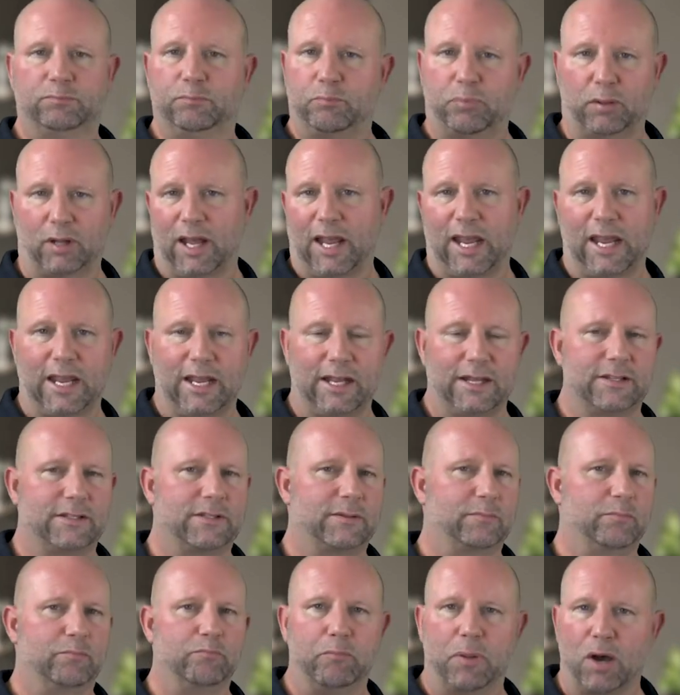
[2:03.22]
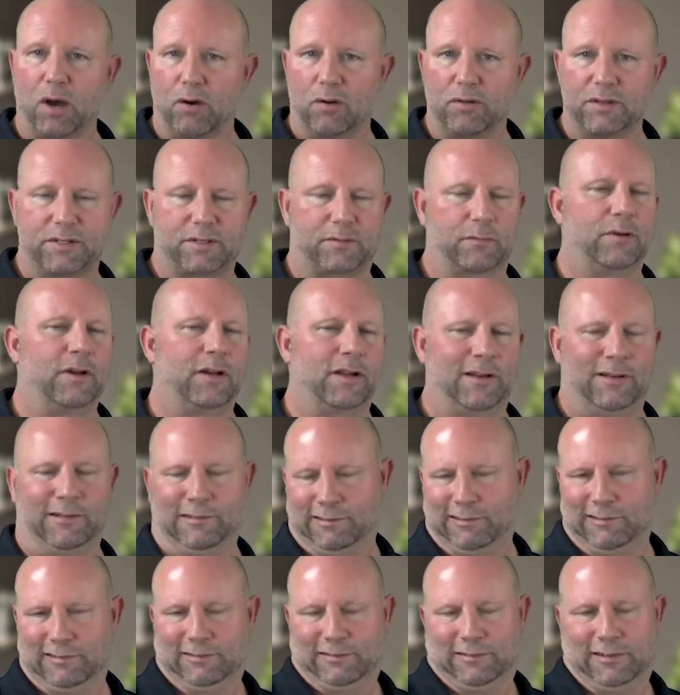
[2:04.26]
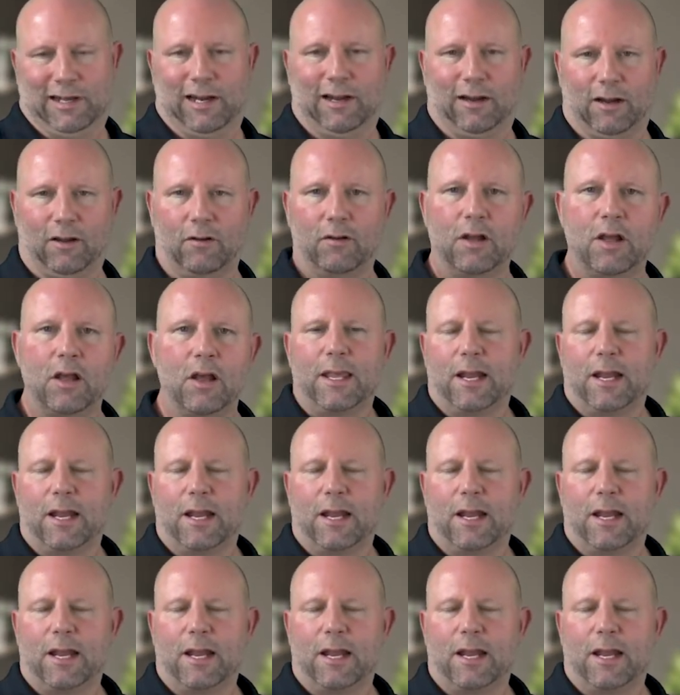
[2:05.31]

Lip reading: planes, boats. I don't know.